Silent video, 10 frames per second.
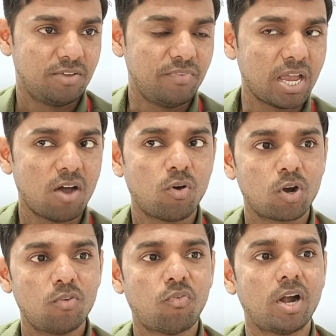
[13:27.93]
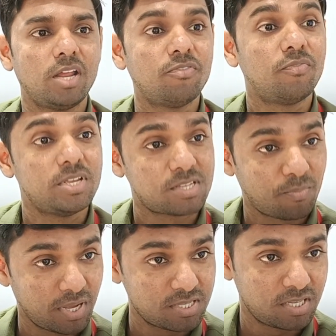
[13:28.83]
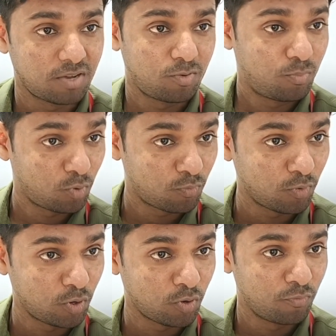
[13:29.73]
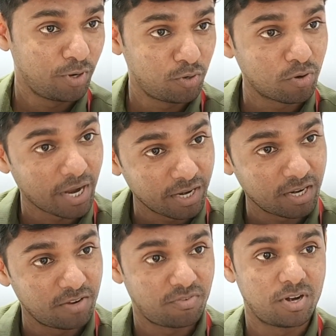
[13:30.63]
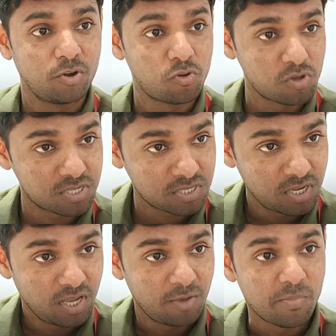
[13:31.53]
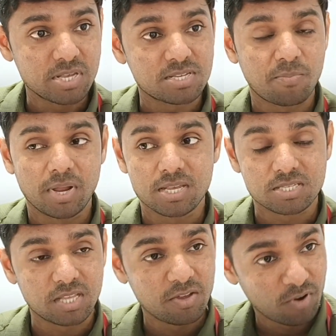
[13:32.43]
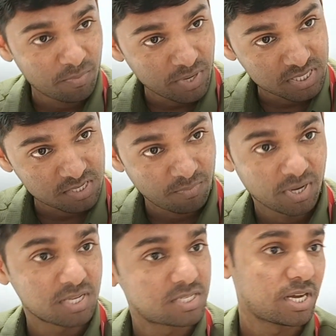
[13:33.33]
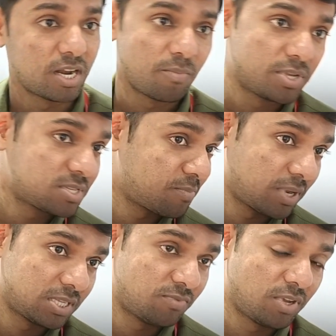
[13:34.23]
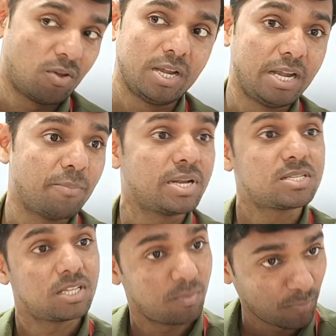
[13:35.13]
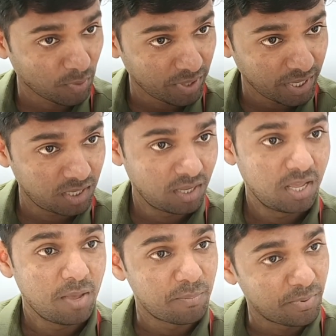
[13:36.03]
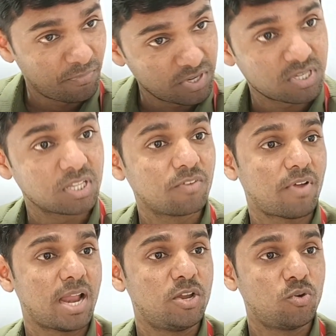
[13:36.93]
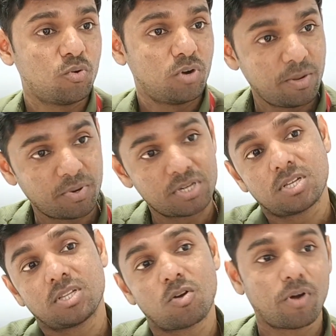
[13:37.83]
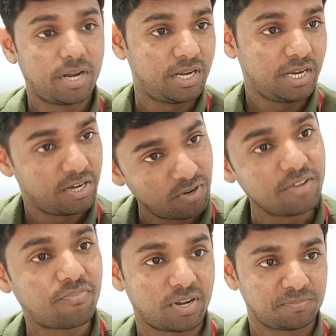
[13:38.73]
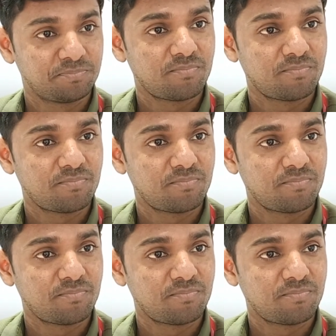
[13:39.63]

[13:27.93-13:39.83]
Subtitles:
We have around 40-50 suppliers in our portfolio. We do cater different US based suppliers, Taiwan based suppliers, China based suppliers. It depends on the product, depends on the value, depends on the quantity. It will differ.